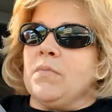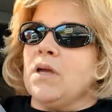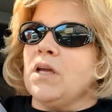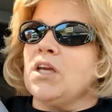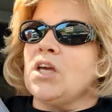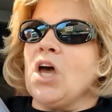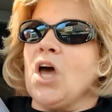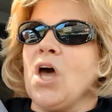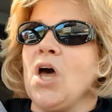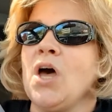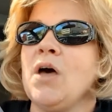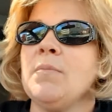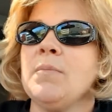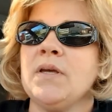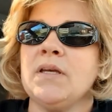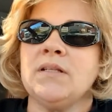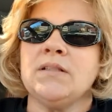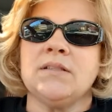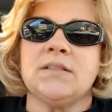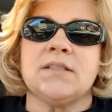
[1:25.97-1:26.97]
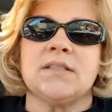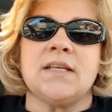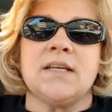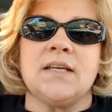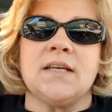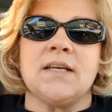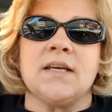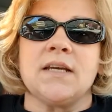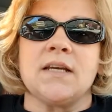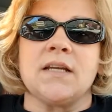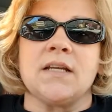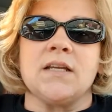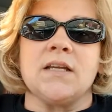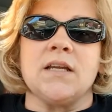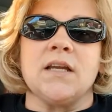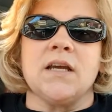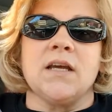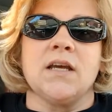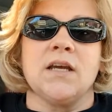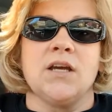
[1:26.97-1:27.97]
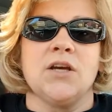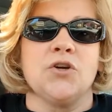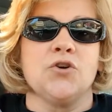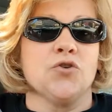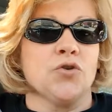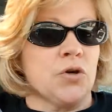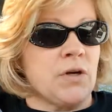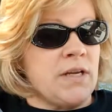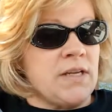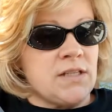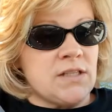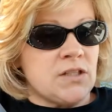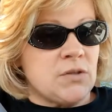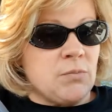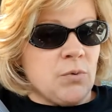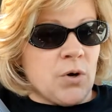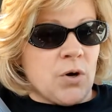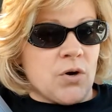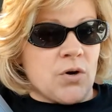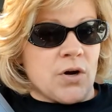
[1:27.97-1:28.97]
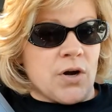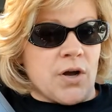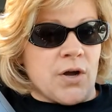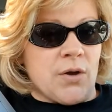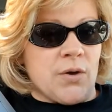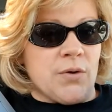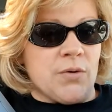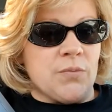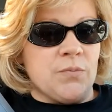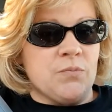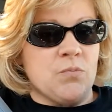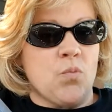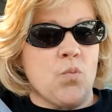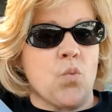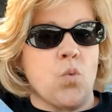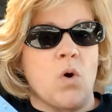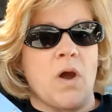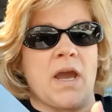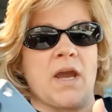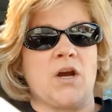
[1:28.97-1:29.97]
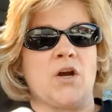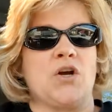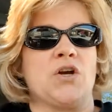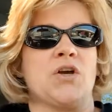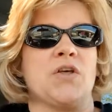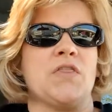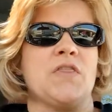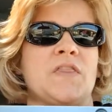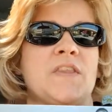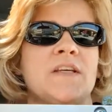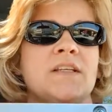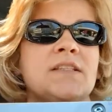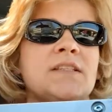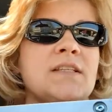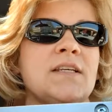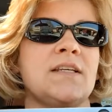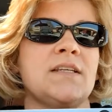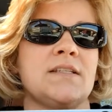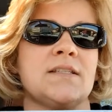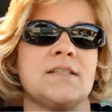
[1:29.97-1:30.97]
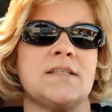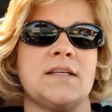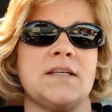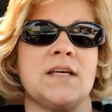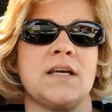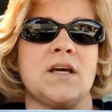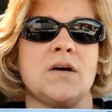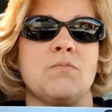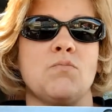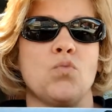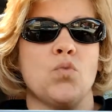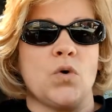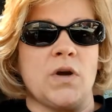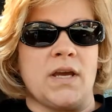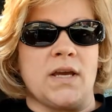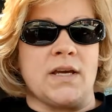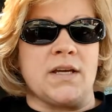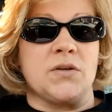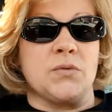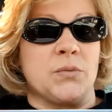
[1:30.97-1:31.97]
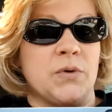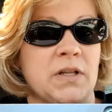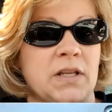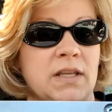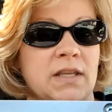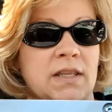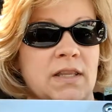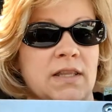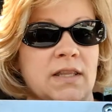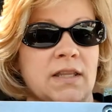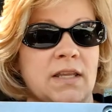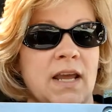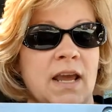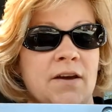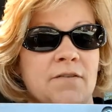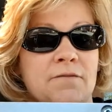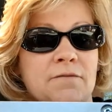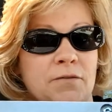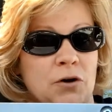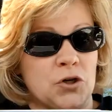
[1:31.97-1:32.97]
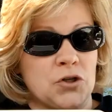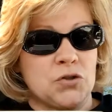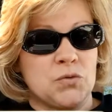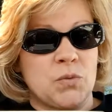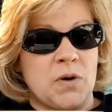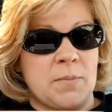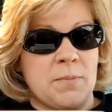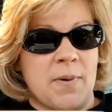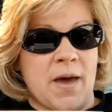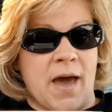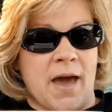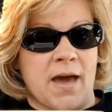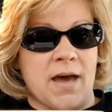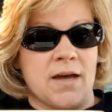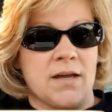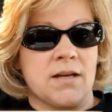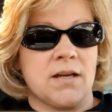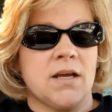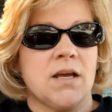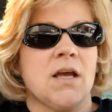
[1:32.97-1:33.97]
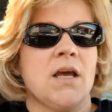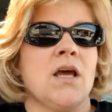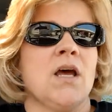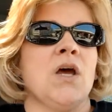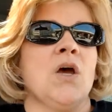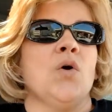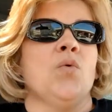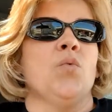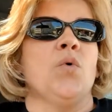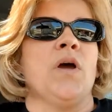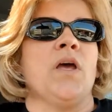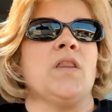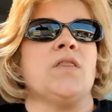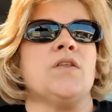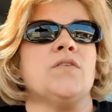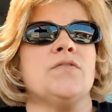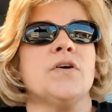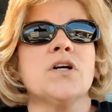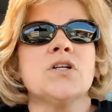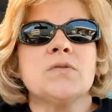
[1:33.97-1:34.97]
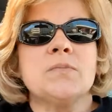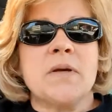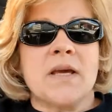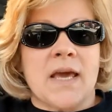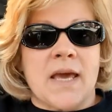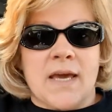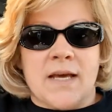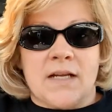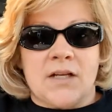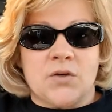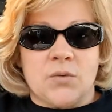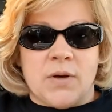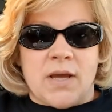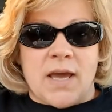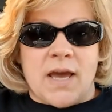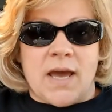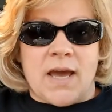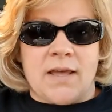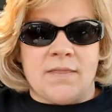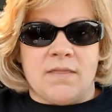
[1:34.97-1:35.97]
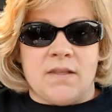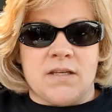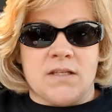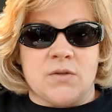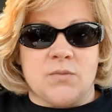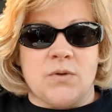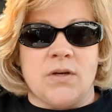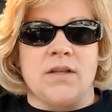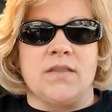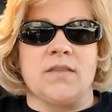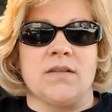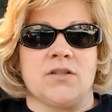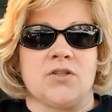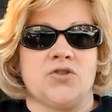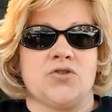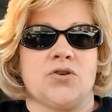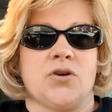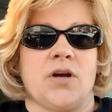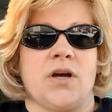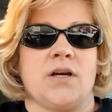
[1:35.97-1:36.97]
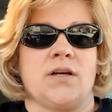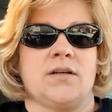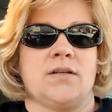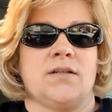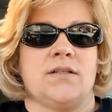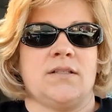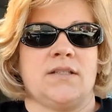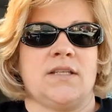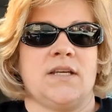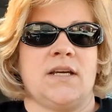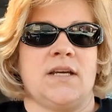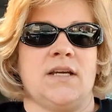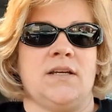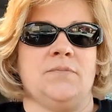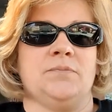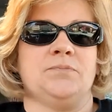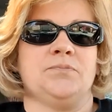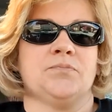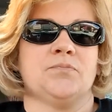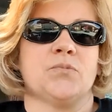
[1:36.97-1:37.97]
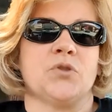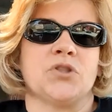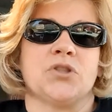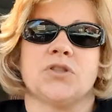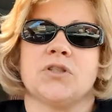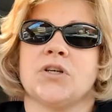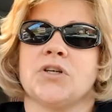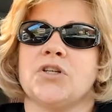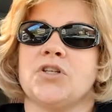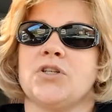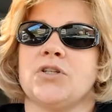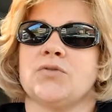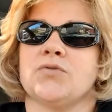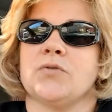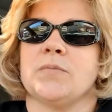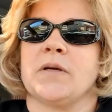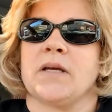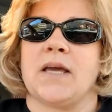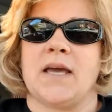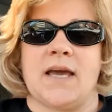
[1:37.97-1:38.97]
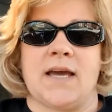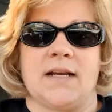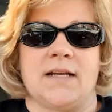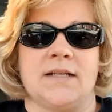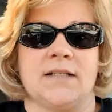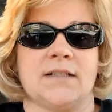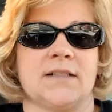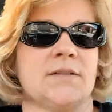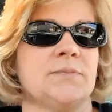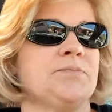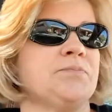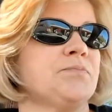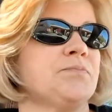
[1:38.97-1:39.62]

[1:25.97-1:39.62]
Cummins in Greensboro, where this ECM went when it first went bad, with the first mechanic we had this with, this truck scene, which was our usual mechanics,